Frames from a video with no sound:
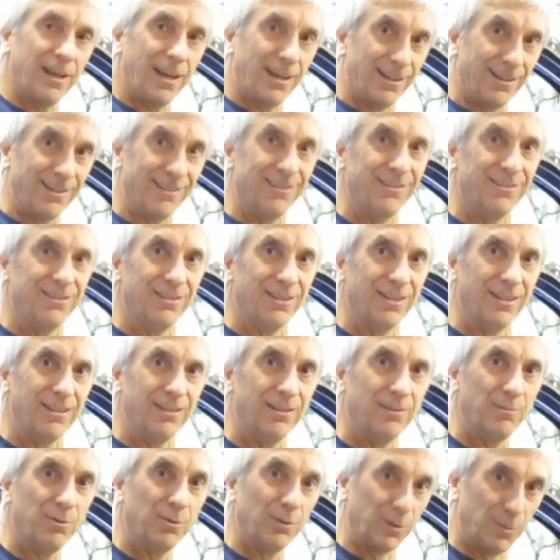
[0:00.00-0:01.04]
kind of
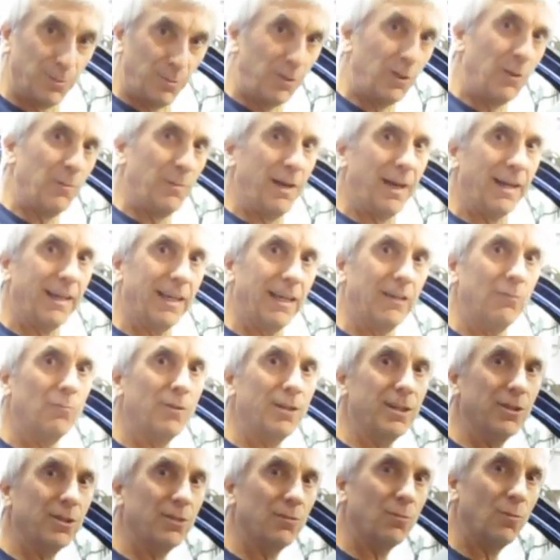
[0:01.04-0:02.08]
pull it back in
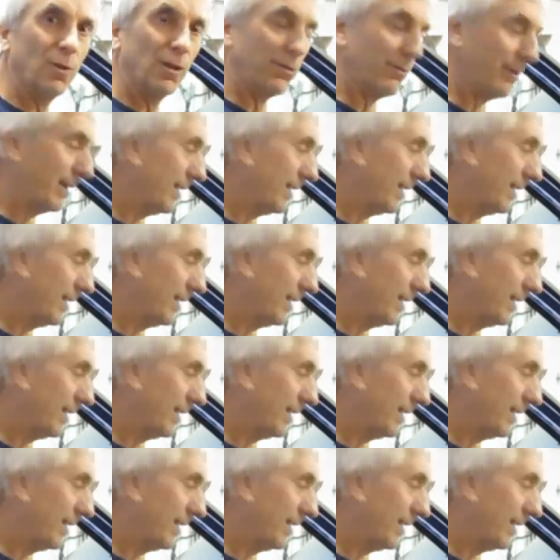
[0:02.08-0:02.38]
when you want to